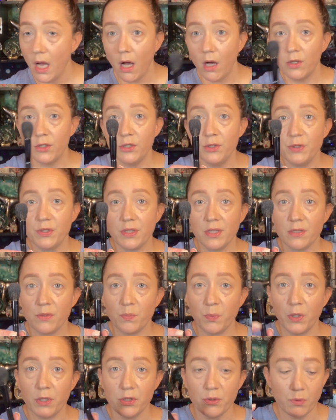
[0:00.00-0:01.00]
I'll use this
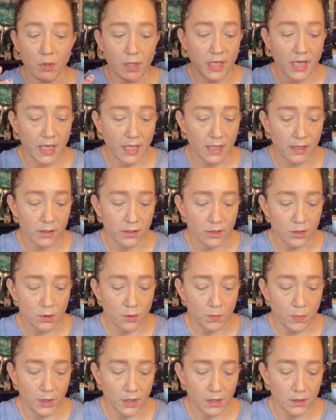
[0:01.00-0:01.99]
brush right here to
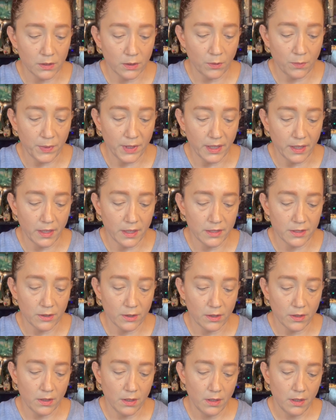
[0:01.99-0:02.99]
put a little bit
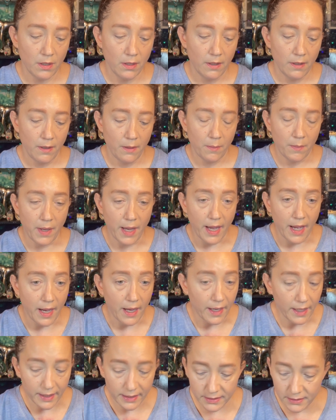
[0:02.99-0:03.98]
under my
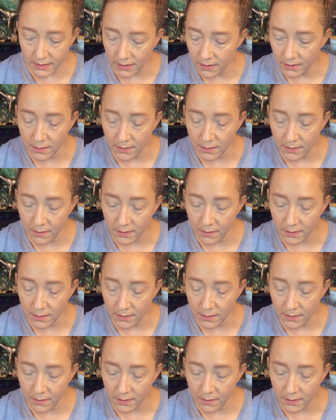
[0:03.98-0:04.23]
eyes.